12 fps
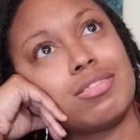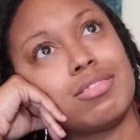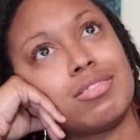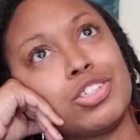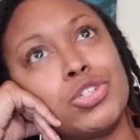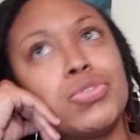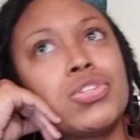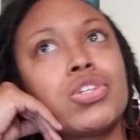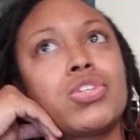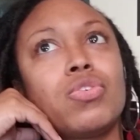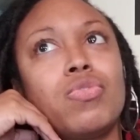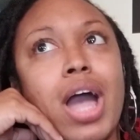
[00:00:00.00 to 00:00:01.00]
Choose to
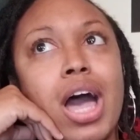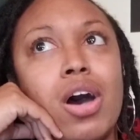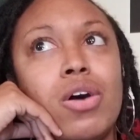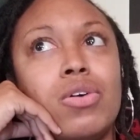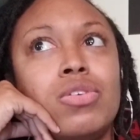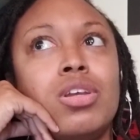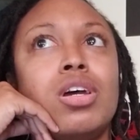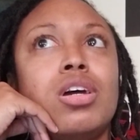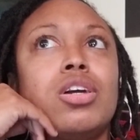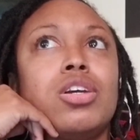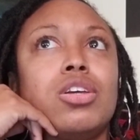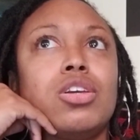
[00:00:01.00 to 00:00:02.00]
surround
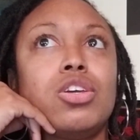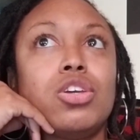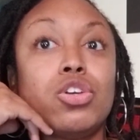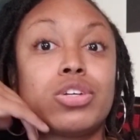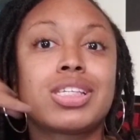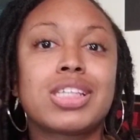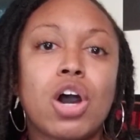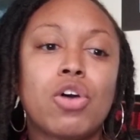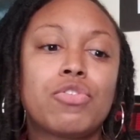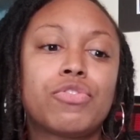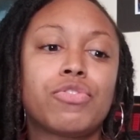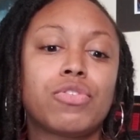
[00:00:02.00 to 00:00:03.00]

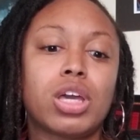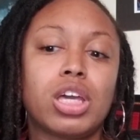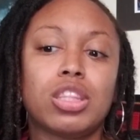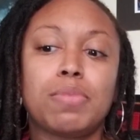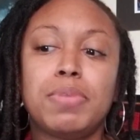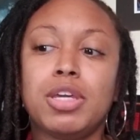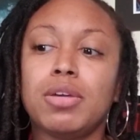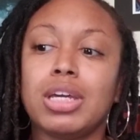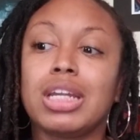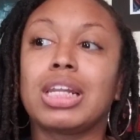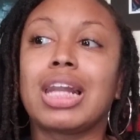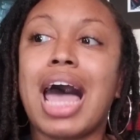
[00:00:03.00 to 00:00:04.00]
yourself and and
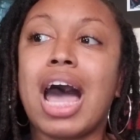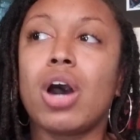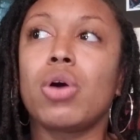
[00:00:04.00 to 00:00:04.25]
allow